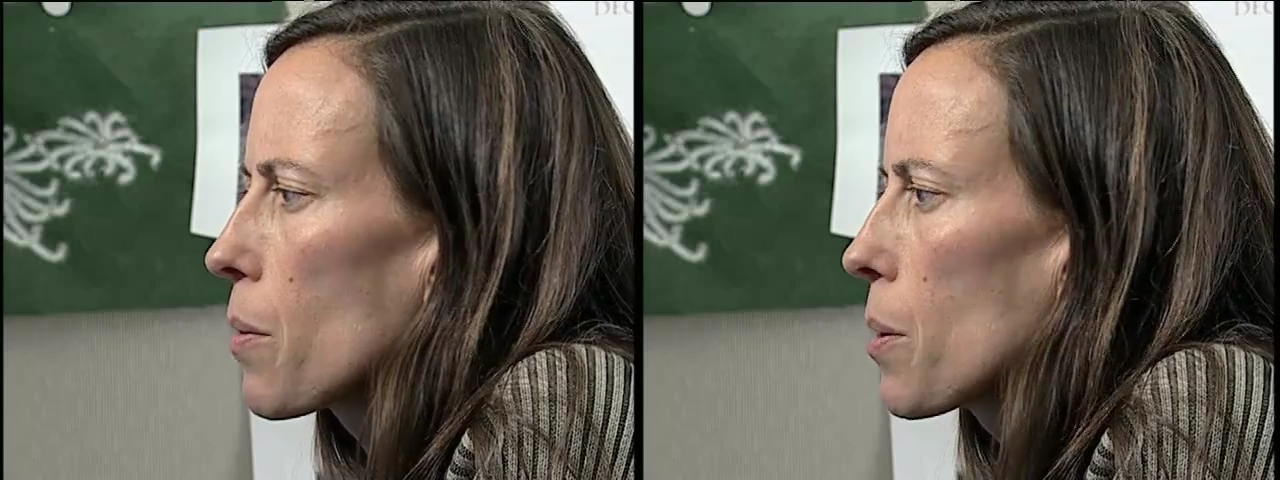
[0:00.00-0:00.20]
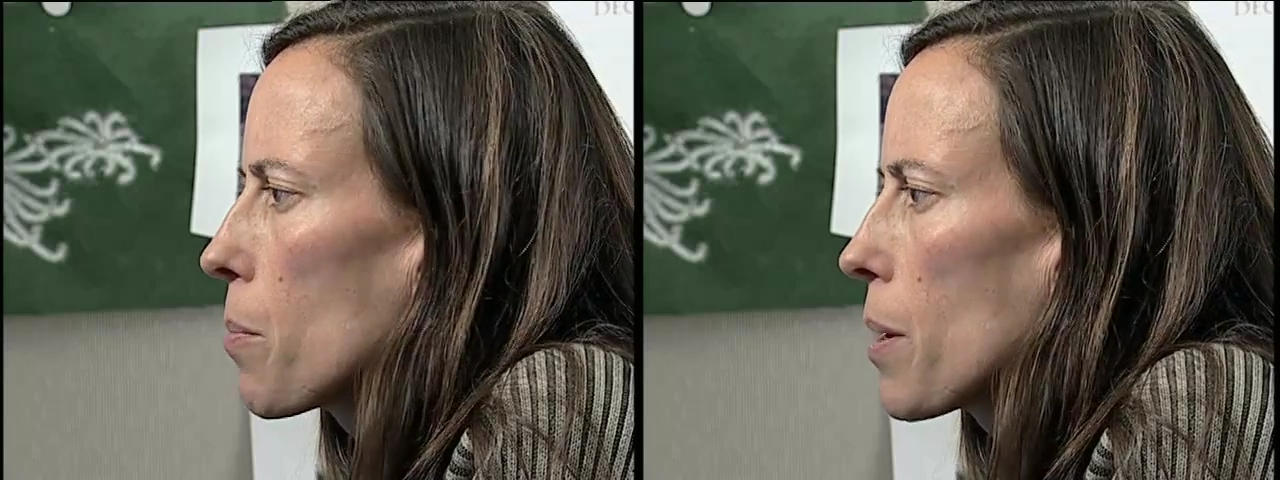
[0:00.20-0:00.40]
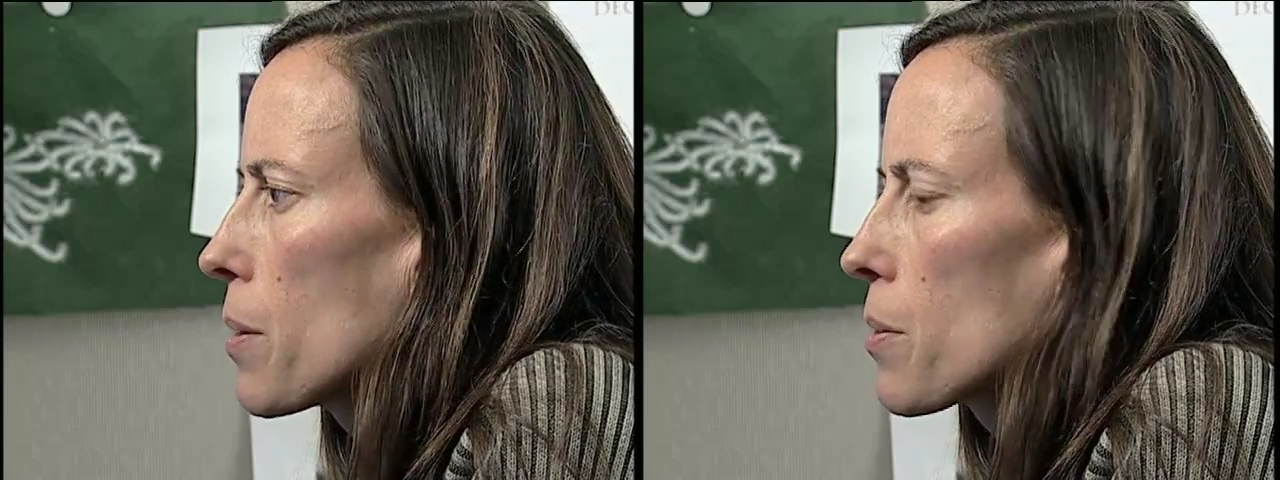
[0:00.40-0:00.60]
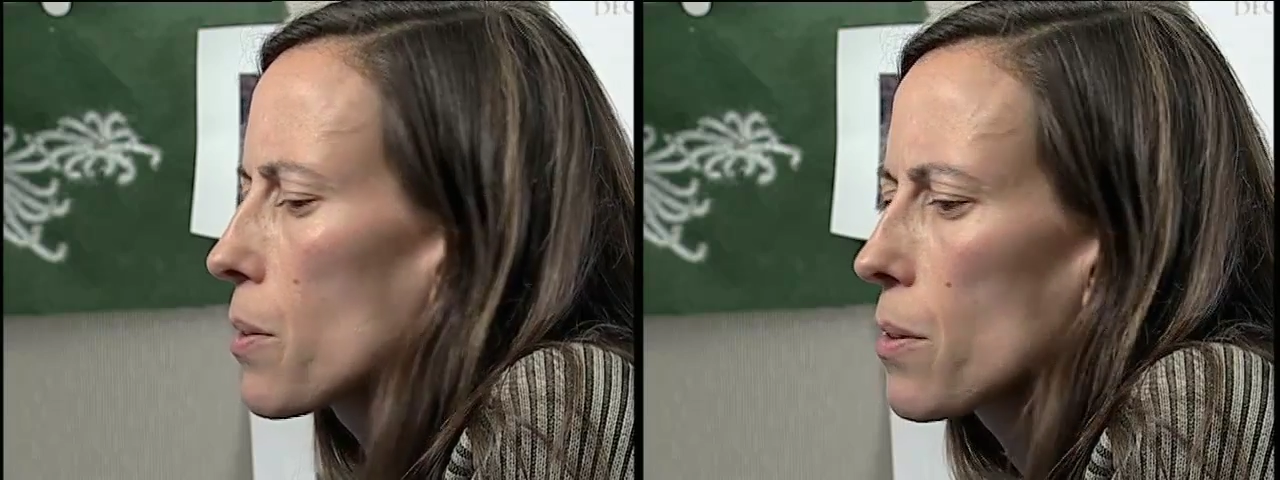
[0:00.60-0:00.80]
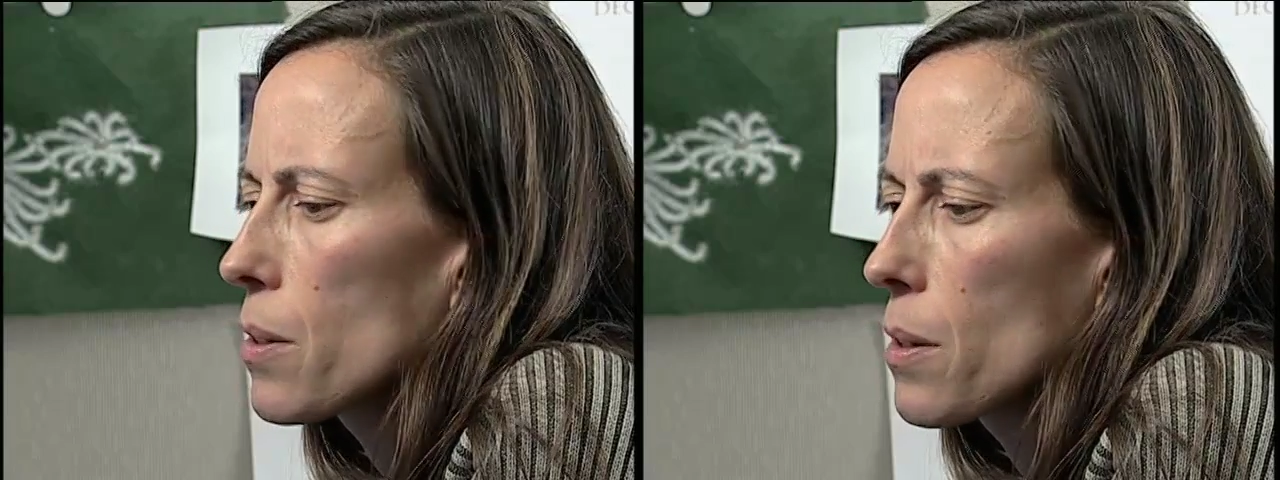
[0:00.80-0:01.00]
As this
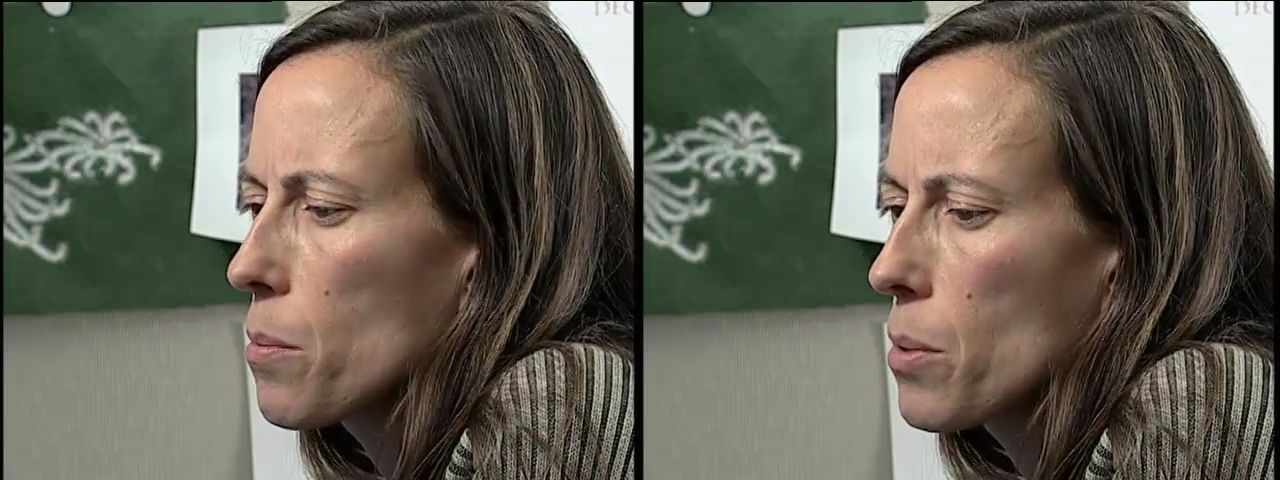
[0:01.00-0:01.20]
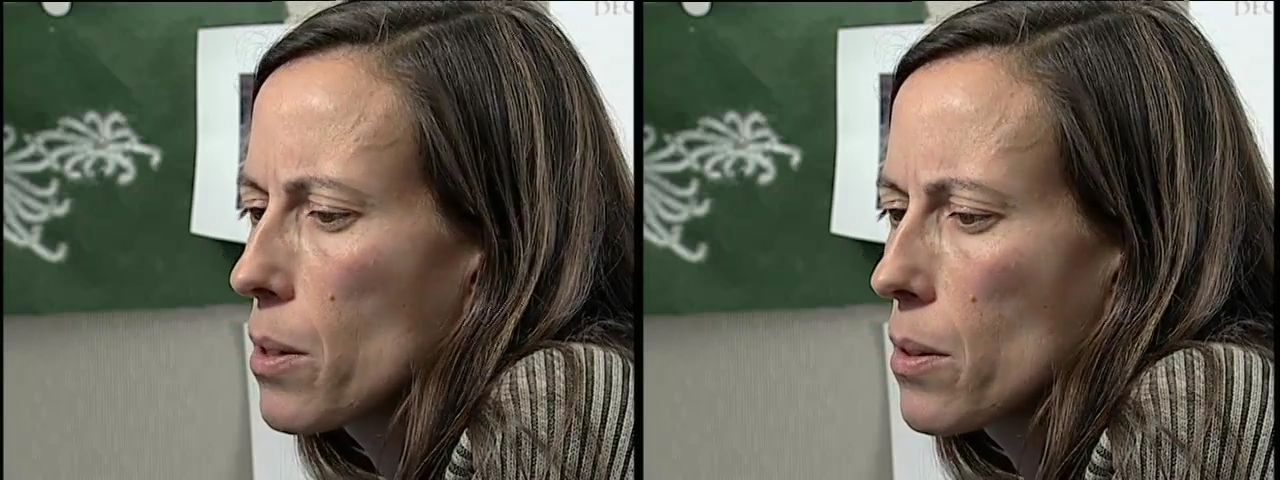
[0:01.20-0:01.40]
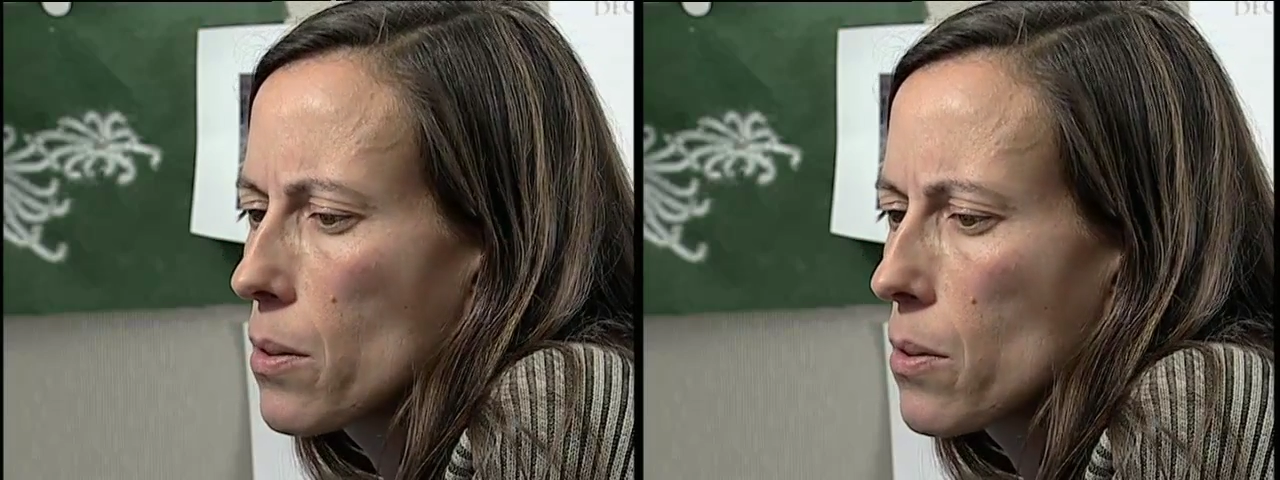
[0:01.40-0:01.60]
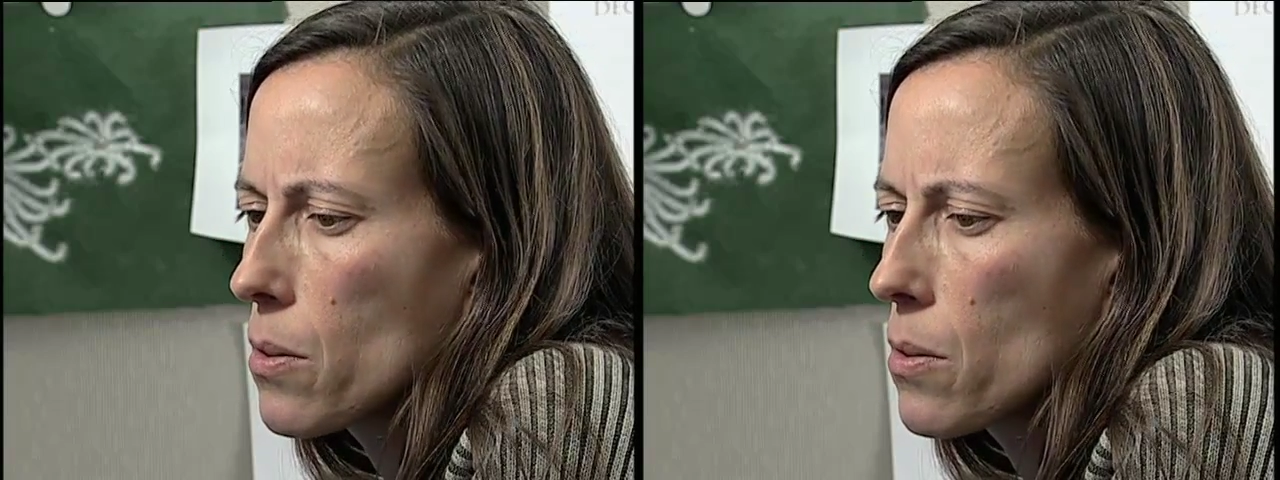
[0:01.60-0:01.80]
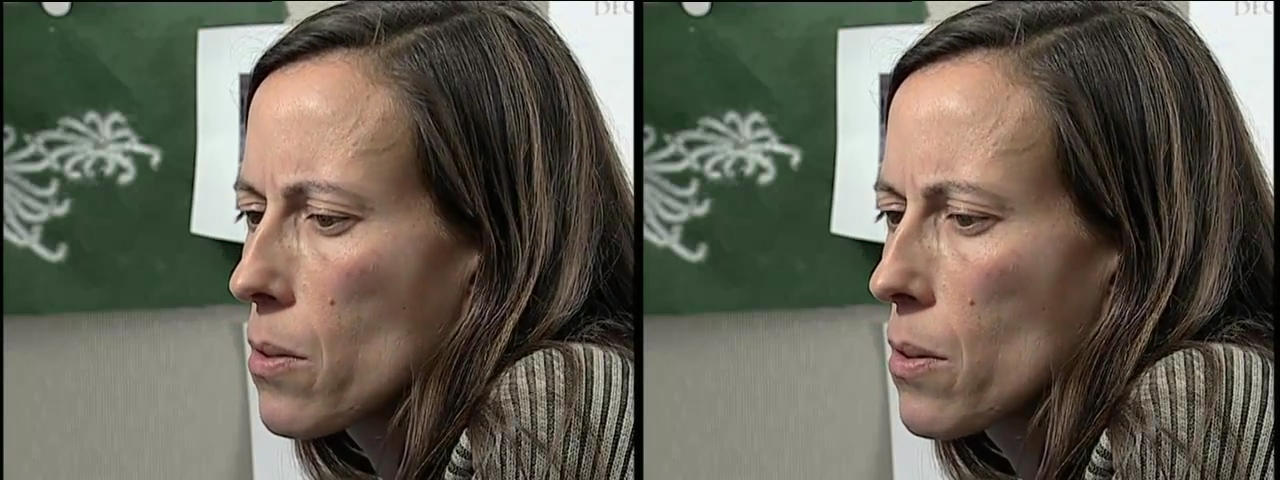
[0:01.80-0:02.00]
technology
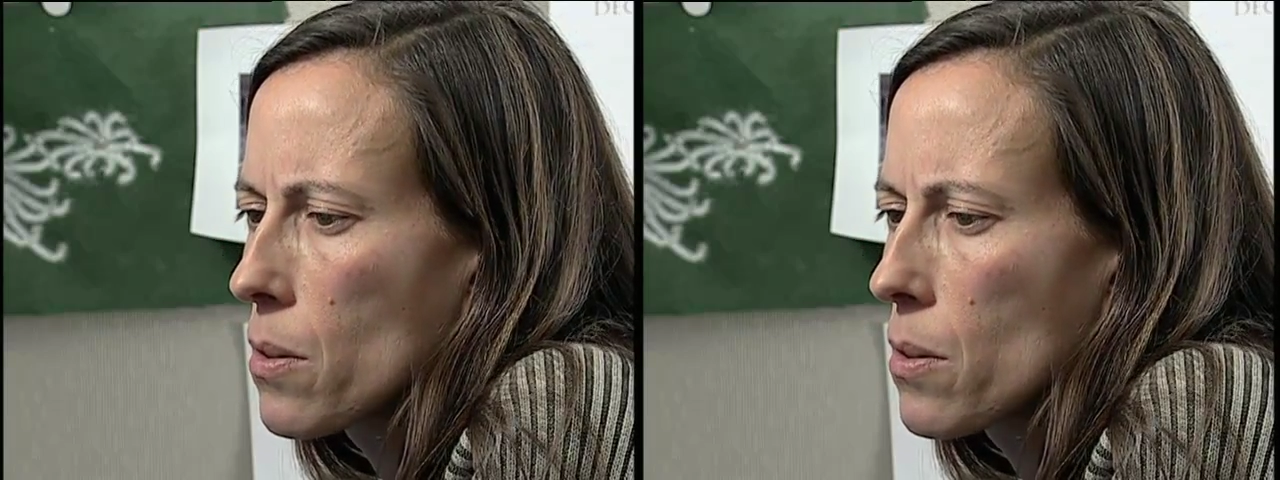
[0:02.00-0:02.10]
evolves,